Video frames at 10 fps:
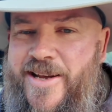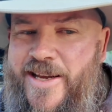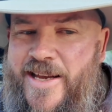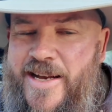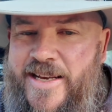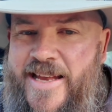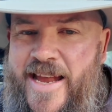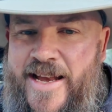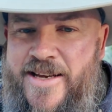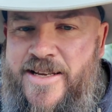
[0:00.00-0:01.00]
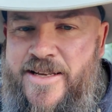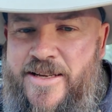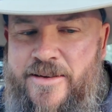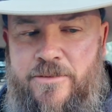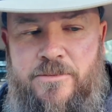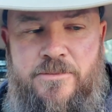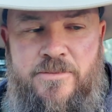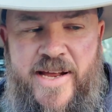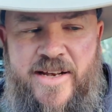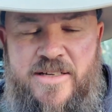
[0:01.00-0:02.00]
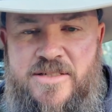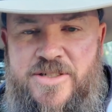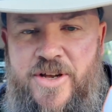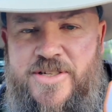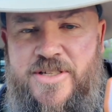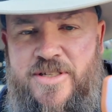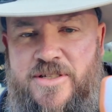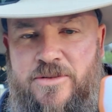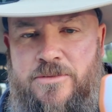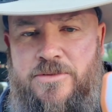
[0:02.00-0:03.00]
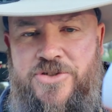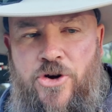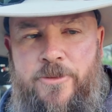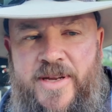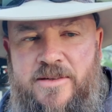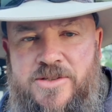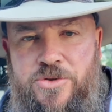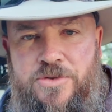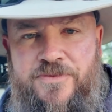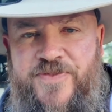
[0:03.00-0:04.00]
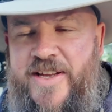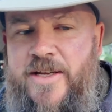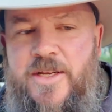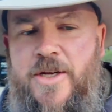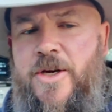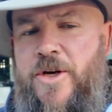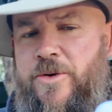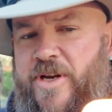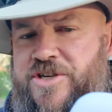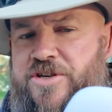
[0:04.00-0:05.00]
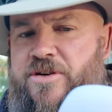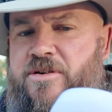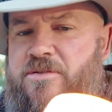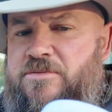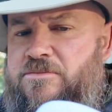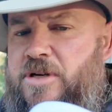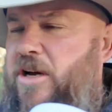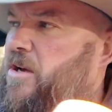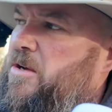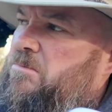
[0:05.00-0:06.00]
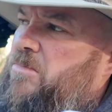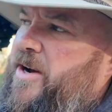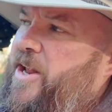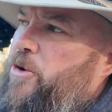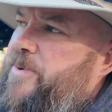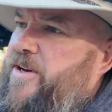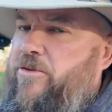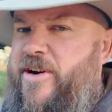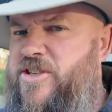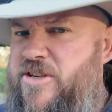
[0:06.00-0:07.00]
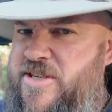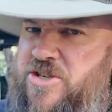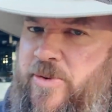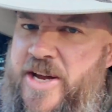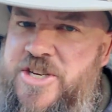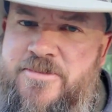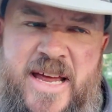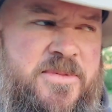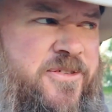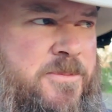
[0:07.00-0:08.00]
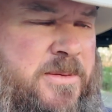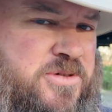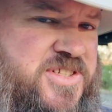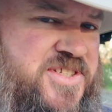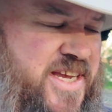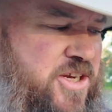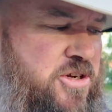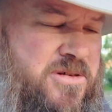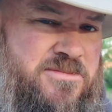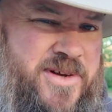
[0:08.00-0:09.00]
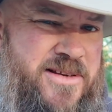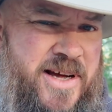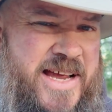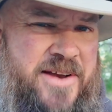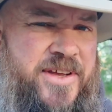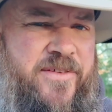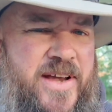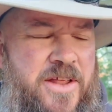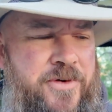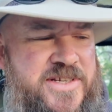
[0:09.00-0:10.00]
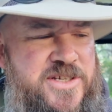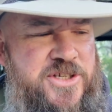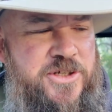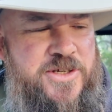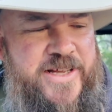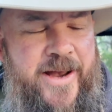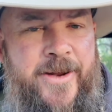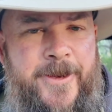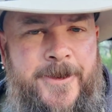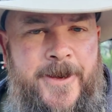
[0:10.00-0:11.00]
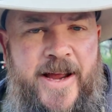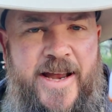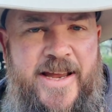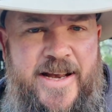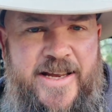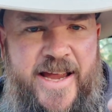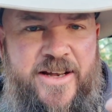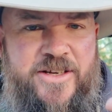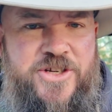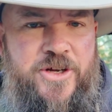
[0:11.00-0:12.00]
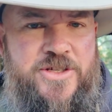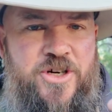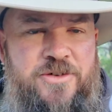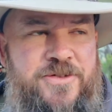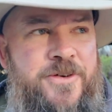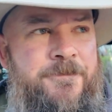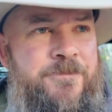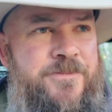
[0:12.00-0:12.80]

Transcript: And you hit it again and it turns into this little strobing sort of thing, which might help in a rescue situation maybe for people to see you, but I can't think of any other reason to use that. And hit it again and it turns off.